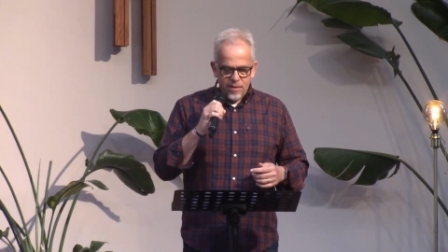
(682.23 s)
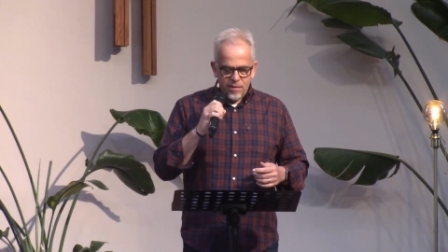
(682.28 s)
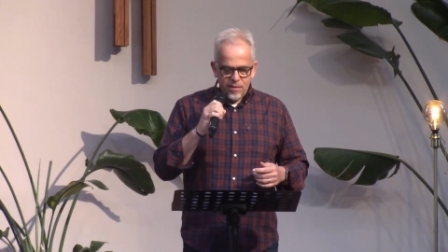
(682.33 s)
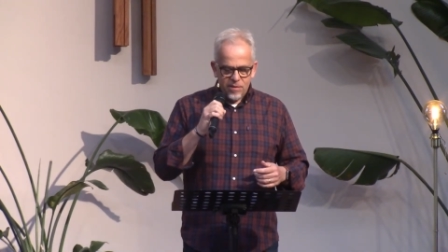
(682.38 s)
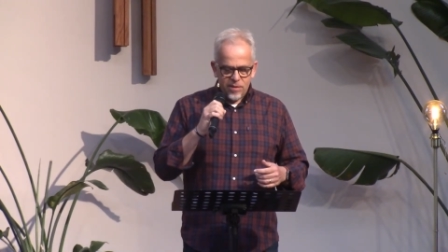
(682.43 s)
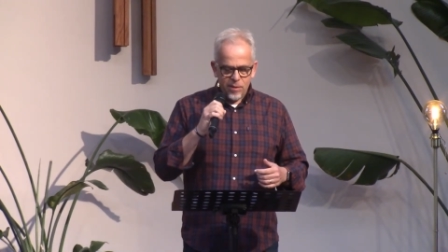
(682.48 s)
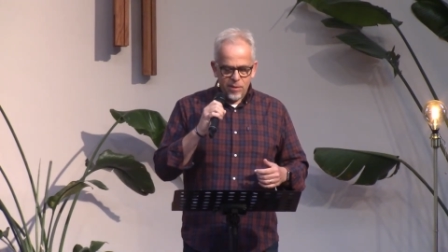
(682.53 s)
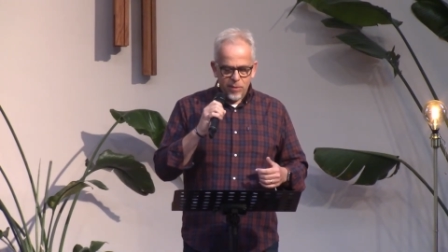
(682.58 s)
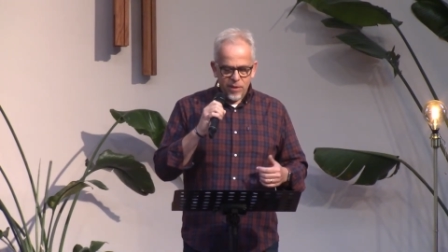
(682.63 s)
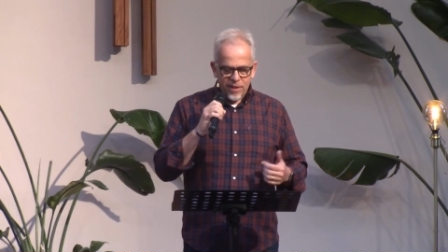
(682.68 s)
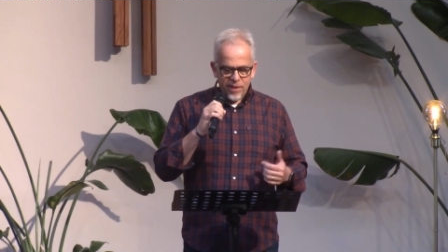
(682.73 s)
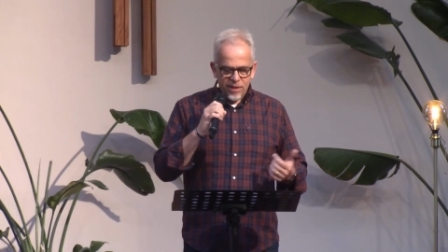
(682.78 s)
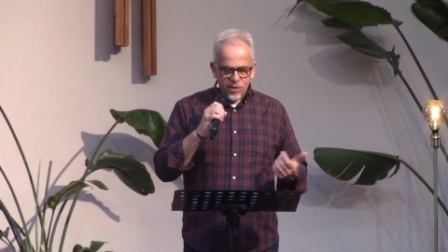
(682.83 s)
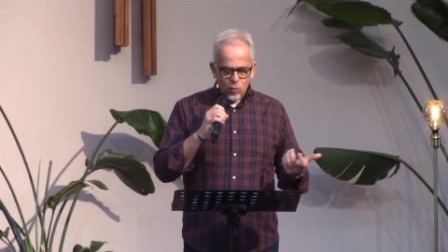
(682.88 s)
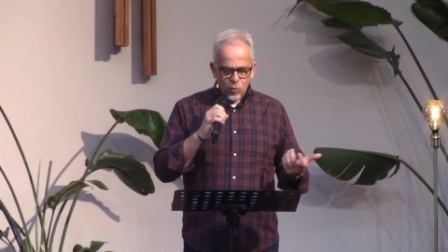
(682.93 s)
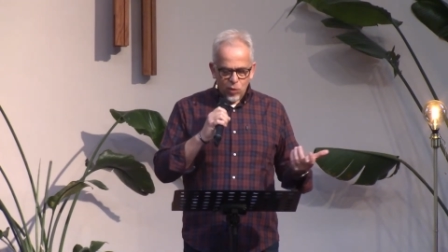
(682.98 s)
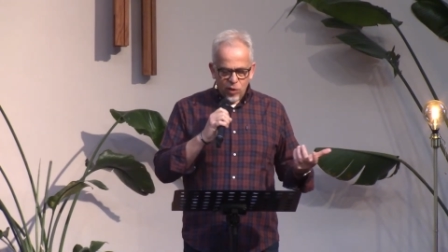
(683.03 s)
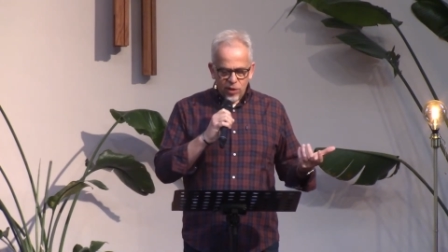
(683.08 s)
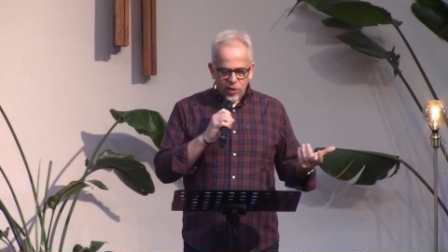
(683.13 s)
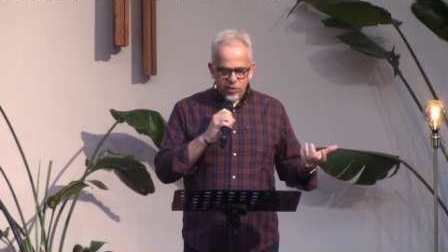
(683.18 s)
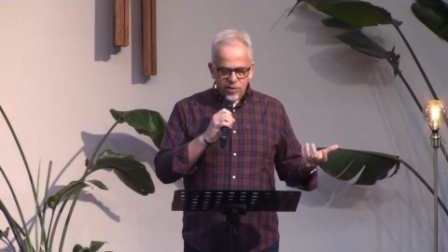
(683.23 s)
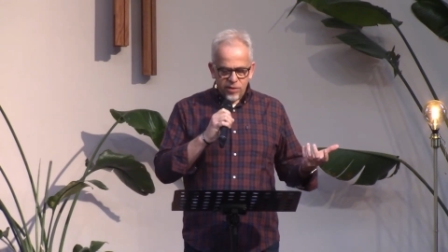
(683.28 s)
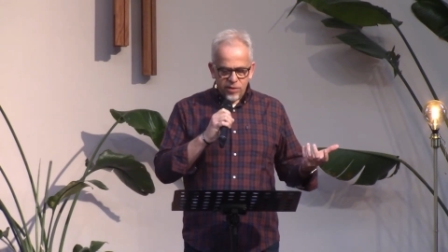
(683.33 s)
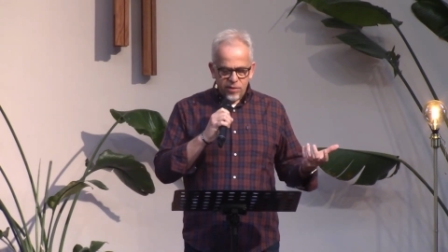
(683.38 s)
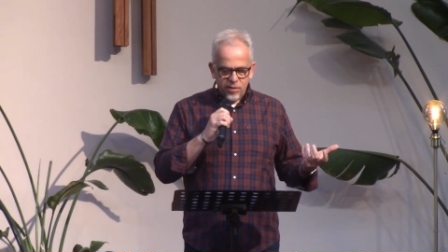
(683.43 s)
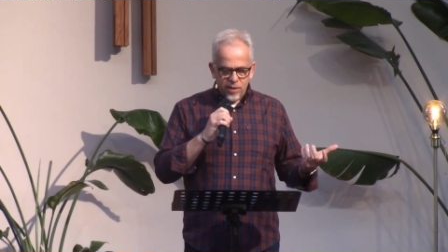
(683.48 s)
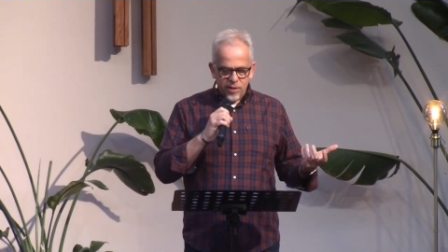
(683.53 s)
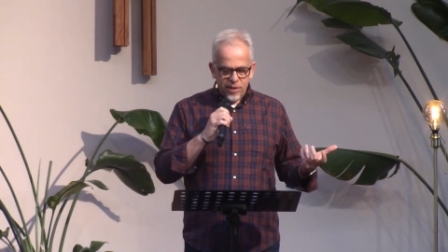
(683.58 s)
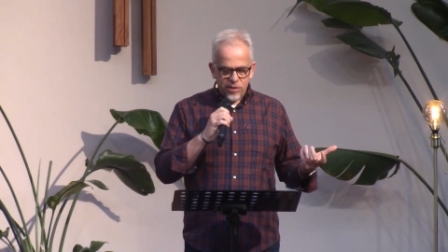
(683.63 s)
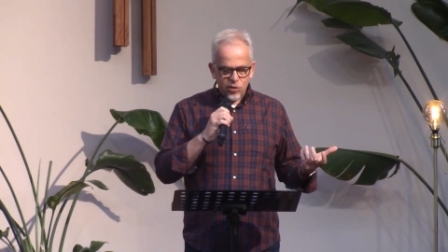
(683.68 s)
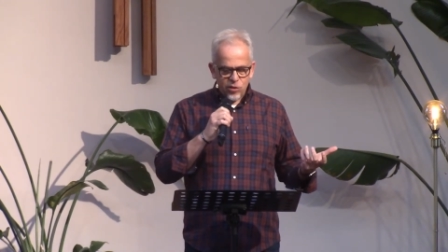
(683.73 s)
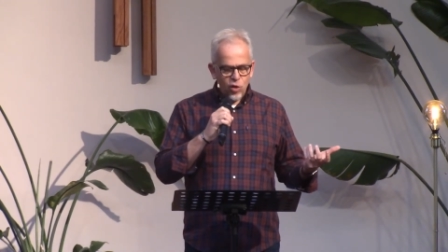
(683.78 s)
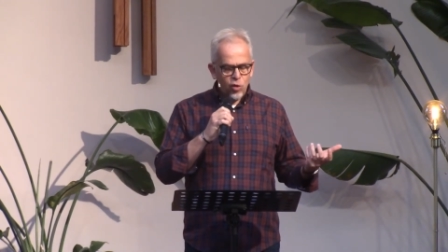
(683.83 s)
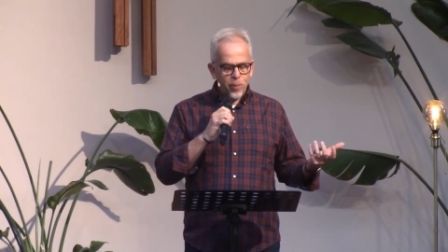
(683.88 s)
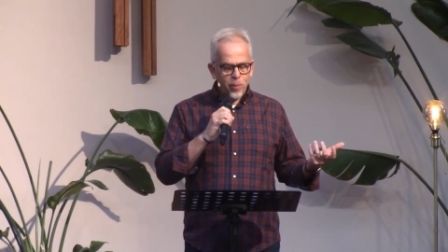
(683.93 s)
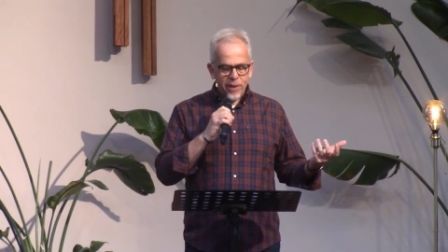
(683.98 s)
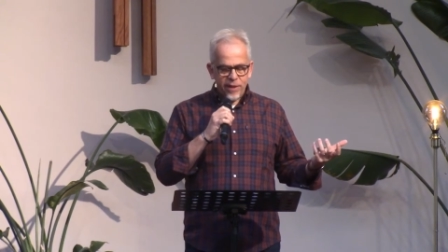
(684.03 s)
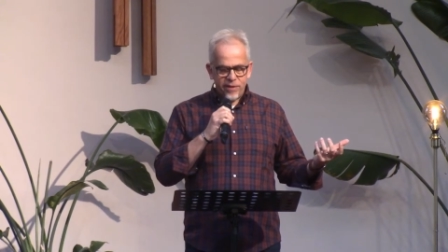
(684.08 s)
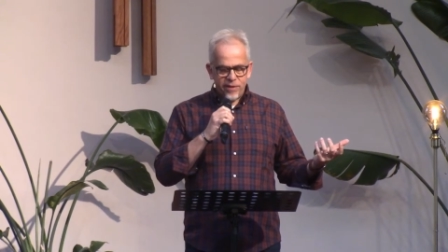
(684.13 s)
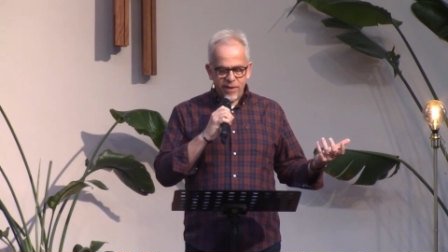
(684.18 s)
Some of these words It's no
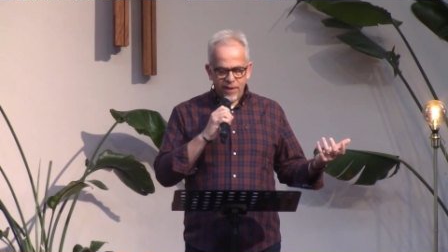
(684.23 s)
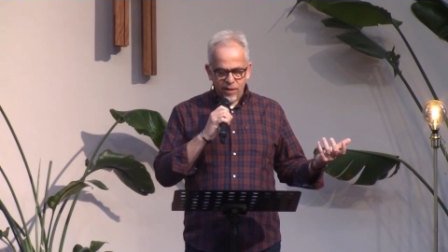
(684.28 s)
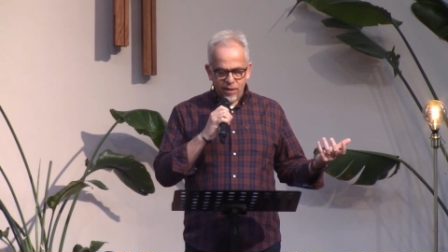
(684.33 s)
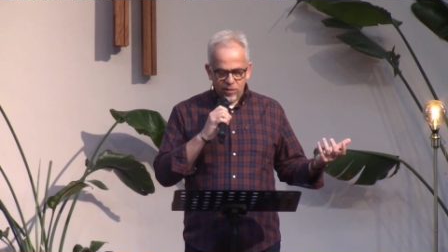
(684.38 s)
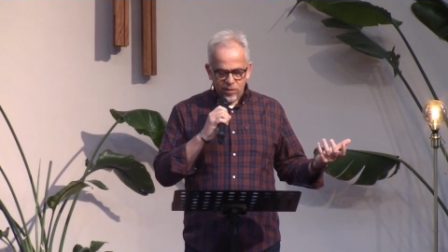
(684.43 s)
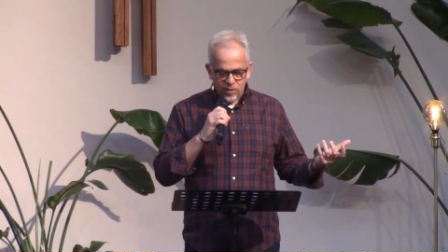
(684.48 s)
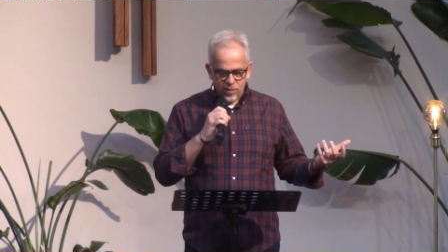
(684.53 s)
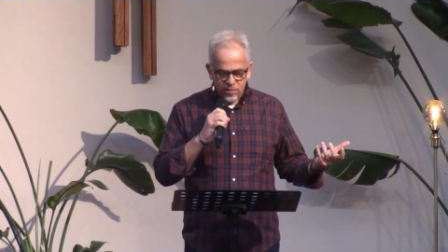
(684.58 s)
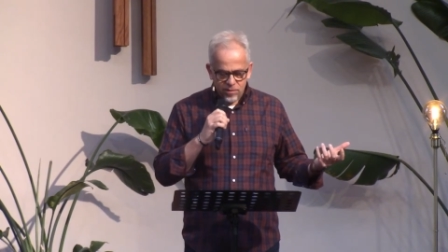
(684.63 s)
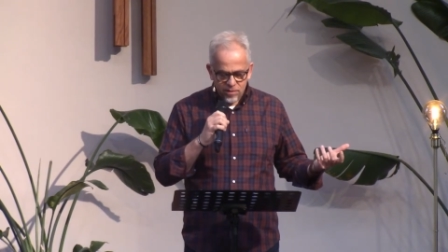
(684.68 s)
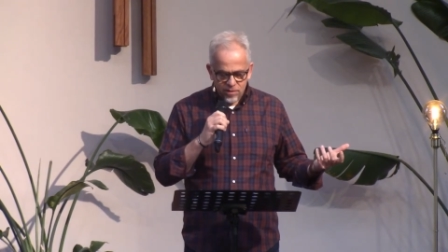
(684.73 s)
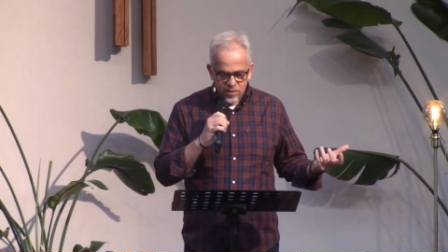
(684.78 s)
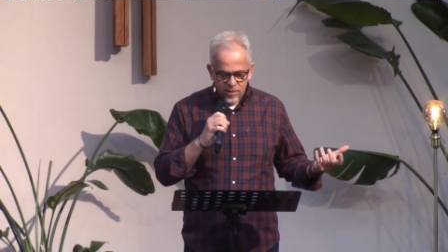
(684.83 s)
big deal.